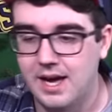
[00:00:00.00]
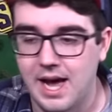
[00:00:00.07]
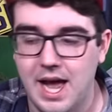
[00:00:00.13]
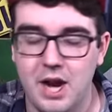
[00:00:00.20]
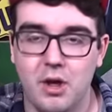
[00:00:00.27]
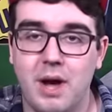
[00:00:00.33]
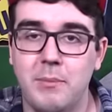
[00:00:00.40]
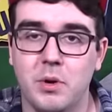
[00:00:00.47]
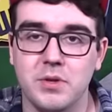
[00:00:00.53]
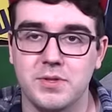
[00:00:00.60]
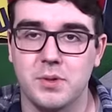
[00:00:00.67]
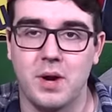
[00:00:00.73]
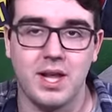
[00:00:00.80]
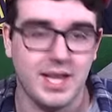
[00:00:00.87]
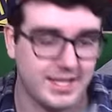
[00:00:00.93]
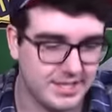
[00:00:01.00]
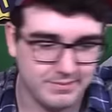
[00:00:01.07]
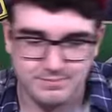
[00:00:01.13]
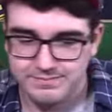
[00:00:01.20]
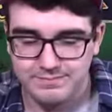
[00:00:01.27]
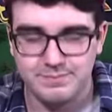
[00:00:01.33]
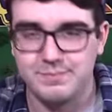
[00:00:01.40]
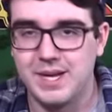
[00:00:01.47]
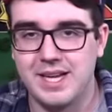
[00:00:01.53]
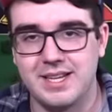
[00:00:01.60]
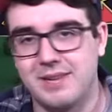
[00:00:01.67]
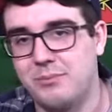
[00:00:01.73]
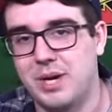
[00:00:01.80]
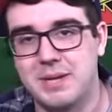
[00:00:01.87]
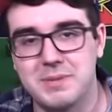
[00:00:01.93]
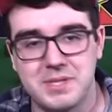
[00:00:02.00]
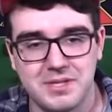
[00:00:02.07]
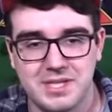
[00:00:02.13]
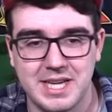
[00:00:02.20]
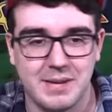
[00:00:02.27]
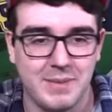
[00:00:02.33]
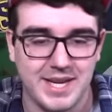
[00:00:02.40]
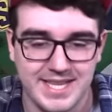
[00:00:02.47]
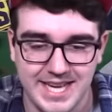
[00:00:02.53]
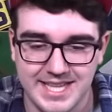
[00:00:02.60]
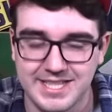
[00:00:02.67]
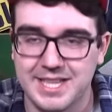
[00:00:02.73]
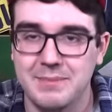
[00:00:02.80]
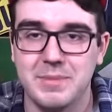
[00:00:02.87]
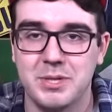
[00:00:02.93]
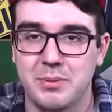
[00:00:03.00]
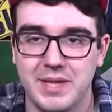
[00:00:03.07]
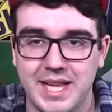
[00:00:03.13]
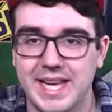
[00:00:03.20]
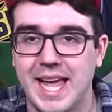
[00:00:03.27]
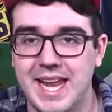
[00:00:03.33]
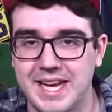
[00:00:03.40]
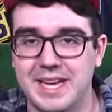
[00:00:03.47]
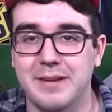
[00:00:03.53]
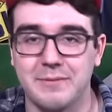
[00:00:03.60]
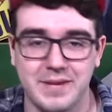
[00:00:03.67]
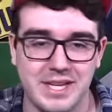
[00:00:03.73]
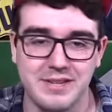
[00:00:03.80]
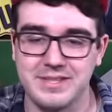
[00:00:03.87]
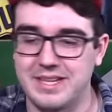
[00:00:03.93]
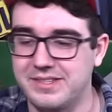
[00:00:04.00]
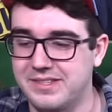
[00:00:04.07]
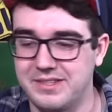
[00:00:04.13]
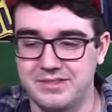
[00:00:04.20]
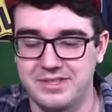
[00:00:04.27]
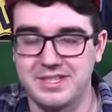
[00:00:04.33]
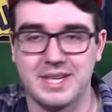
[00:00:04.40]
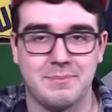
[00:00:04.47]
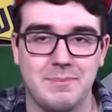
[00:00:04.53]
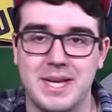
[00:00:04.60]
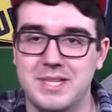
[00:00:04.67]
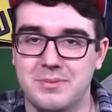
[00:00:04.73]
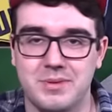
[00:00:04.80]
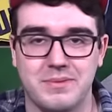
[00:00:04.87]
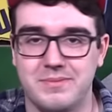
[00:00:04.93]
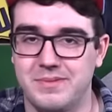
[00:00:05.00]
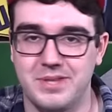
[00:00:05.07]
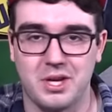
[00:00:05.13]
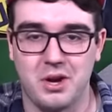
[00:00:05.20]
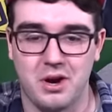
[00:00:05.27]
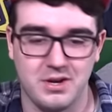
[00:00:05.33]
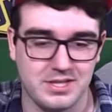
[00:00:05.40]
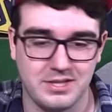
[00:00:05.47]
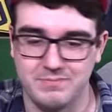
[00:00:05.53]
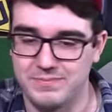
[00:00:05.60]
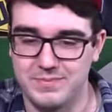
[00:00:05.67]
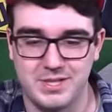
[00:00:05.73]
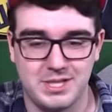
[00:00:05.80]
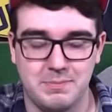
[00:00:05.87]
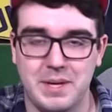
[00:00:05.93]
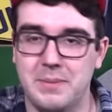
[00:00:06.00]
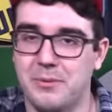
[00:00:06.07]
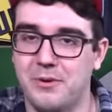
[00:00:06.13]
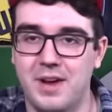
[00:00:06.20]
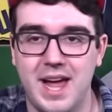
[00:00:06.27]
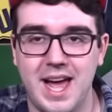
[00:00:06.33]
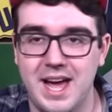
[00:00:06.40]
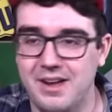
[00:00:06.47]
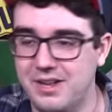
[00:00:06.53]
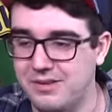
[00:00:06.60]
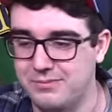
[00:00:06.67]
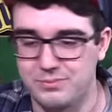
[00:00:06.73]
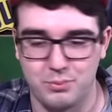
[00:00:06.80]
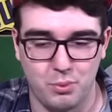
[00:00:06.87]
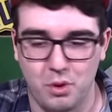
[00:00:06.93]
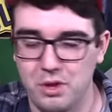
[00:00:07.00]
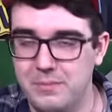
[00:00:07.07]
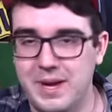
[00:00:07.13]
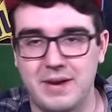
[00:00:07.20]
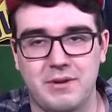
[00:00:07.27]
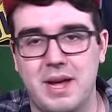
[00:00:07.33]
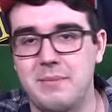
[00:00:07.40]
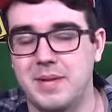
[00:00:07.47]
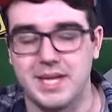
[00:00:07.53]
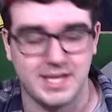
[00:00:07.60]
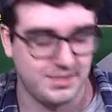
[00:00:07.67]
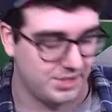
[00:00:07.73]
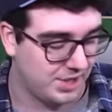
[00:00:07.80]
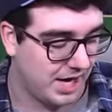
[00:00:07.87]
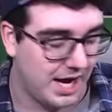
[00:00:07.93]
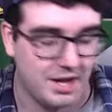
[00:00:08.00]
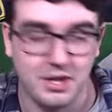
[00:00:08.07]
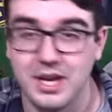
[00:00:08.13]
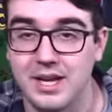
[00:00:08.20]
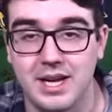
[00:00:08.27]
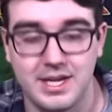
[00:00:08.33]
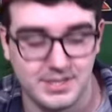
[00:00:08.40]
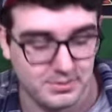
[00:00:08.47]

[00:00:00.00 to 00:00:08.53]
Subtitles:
I don't know, I'm old school. When I'm still sitting at my desk in between like editing videos, I'll still just like mess with the cars. I'll spin them around, I'll roll them back. I'm like a child, I